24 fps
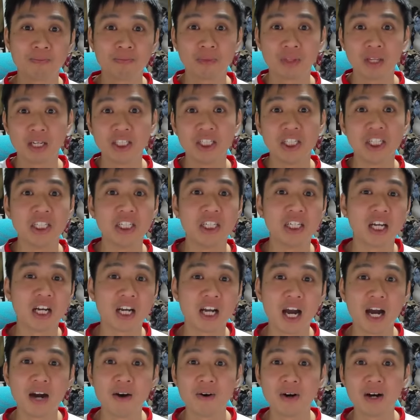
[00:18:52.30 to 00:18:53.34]
Shinji
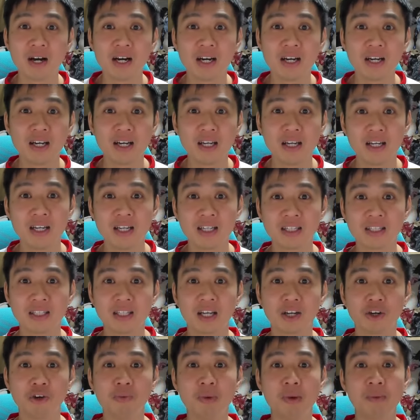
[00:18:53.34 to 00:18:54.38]
Kagawa,
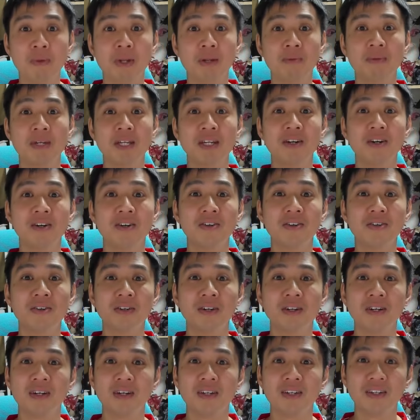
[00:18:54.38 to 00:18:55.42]
Takumi Minamino,
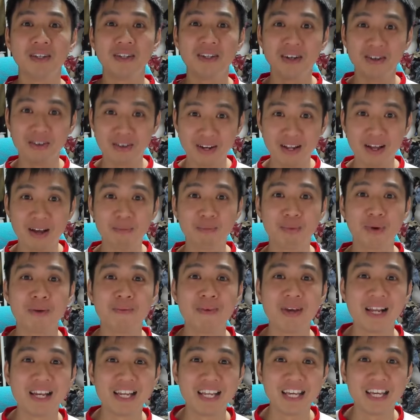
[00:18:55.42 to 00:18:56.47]
you know,
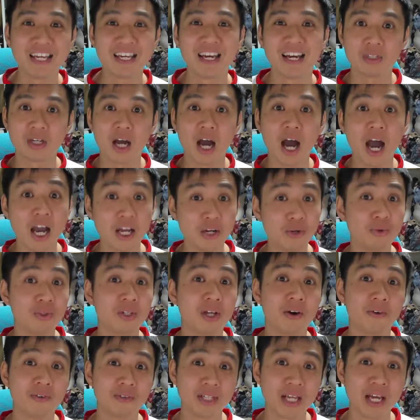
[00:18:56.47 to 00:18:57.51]
Premier League idols, I
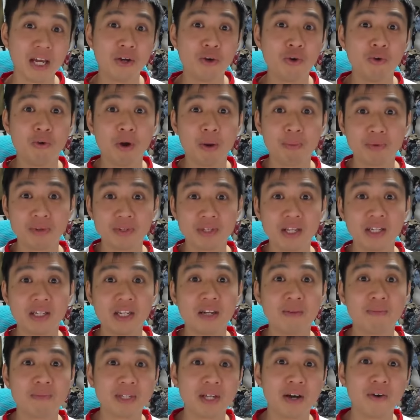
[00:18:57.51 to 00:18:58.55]
would say, who represented
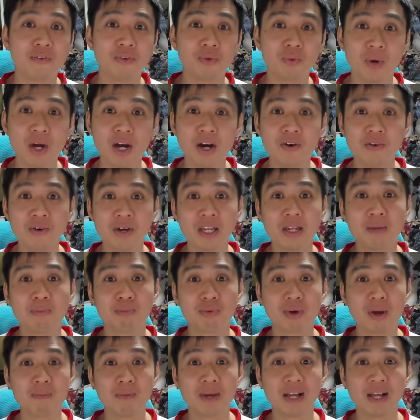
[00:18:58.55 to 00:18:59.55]
themselves well in the Premier